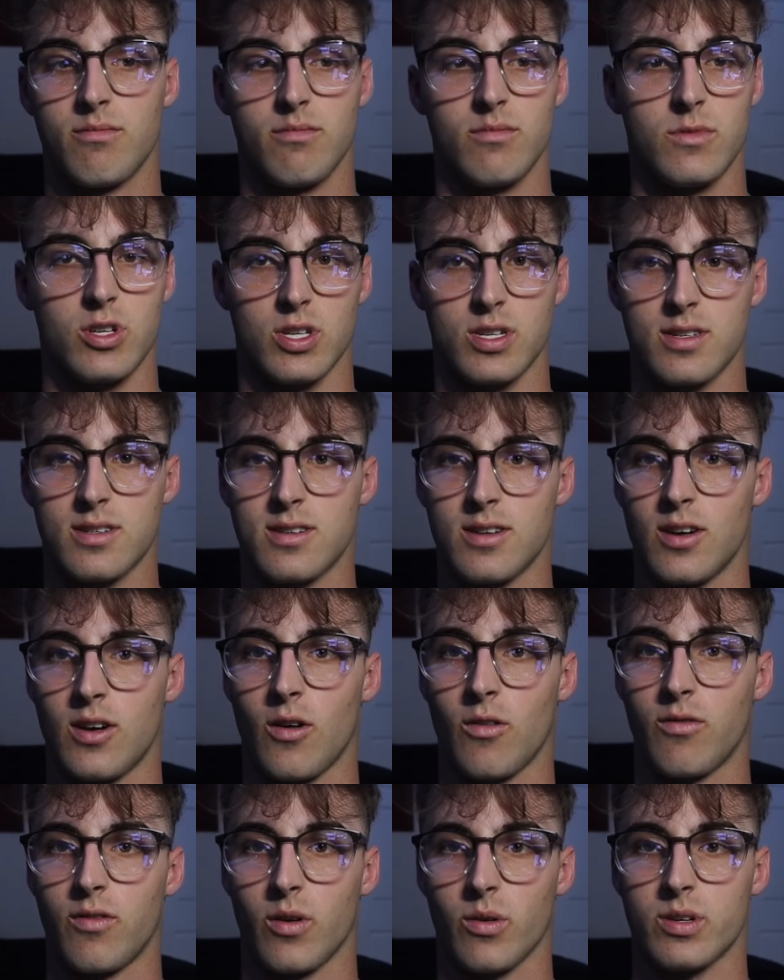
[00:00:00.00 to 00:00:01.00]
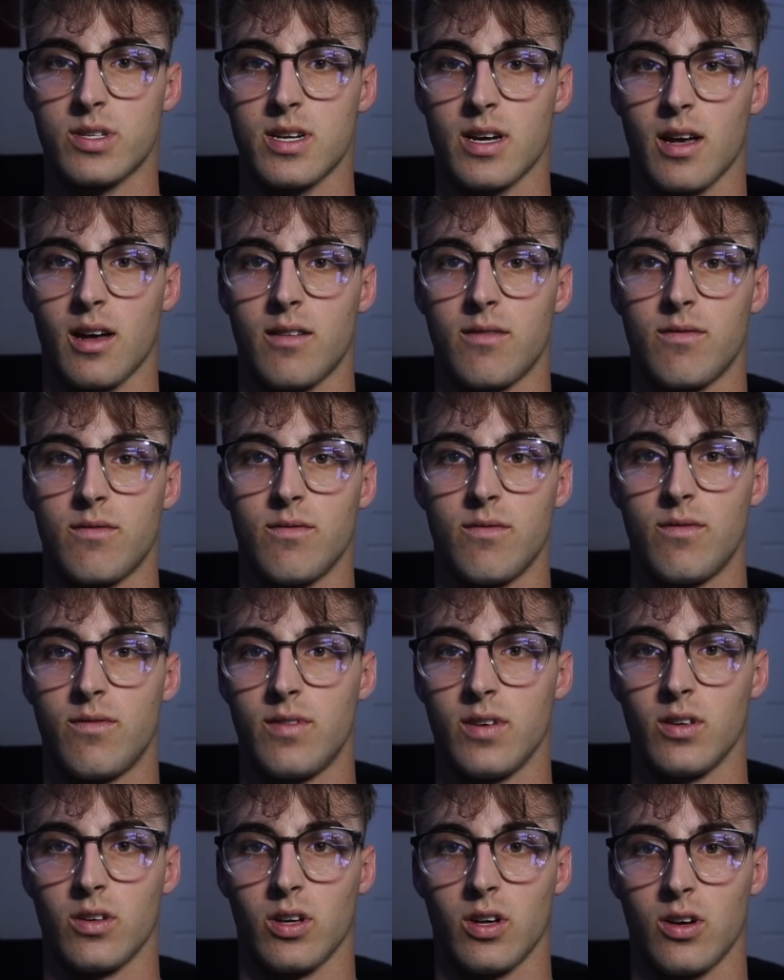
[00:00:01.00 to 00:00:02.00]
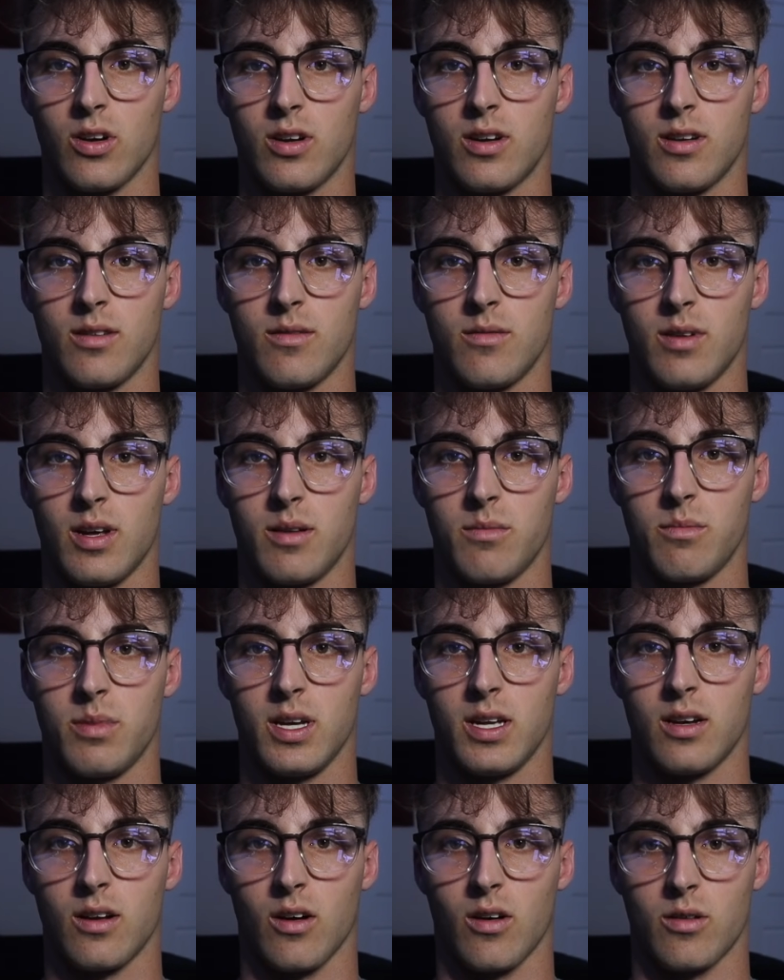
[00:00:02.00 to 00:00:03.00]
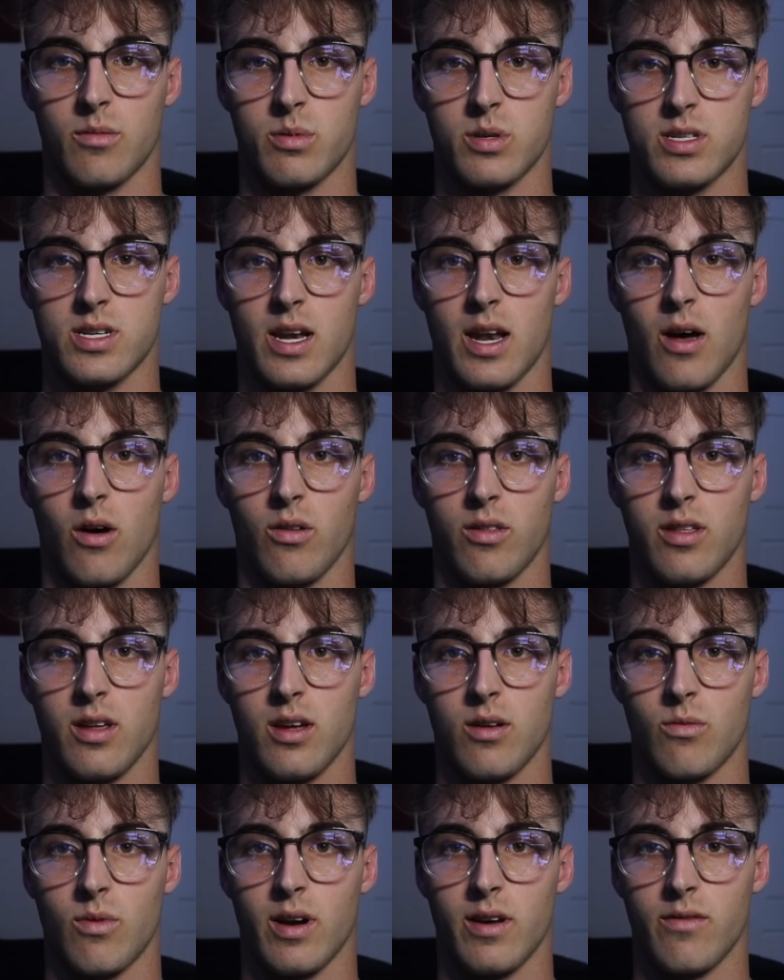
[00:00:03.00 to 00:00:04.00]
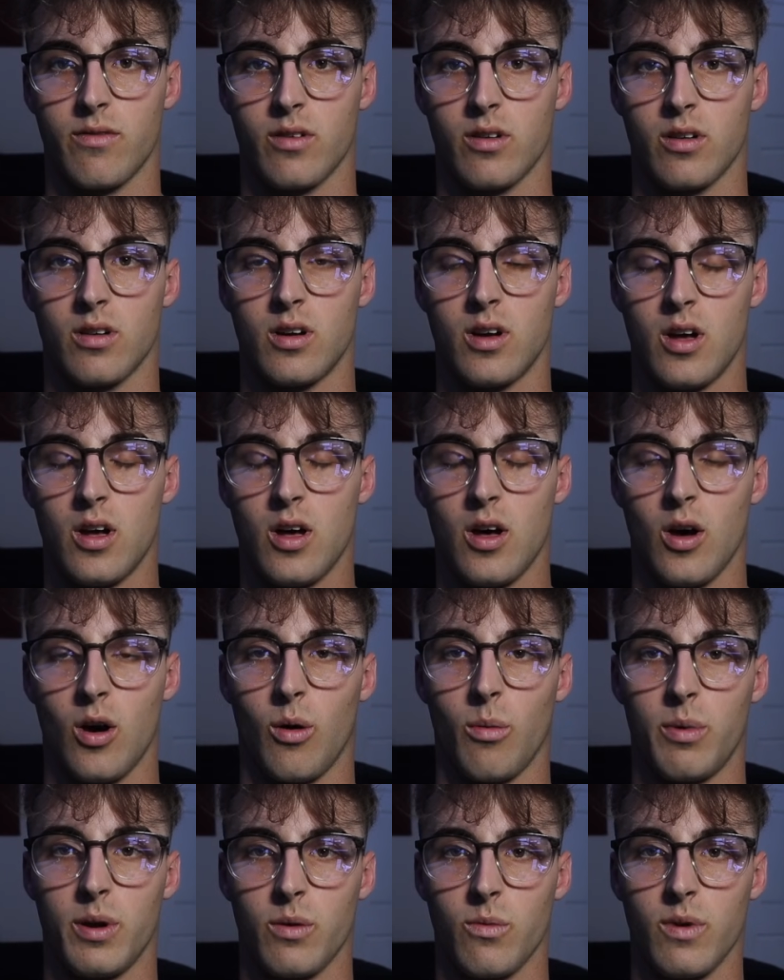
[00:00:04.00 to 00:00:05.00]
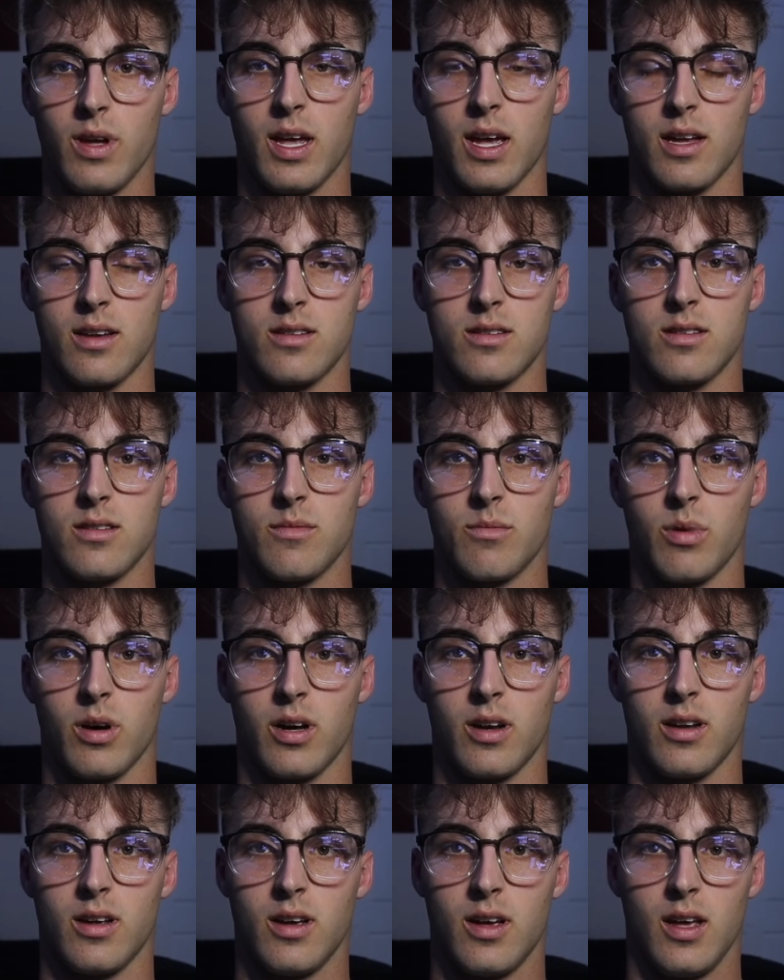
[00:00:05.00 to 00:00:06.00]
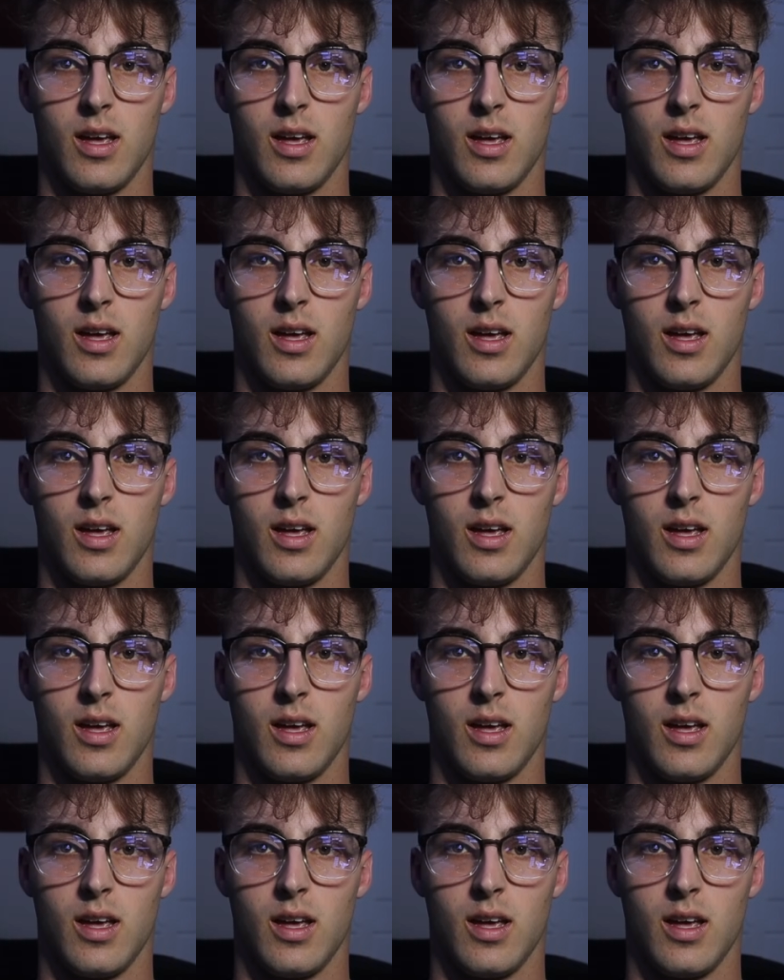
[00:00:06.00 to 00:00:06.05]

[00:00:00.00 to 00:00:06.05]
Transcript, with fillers: just you know focusing on feeling good and, and being 100% healthy and ready for opening weekend but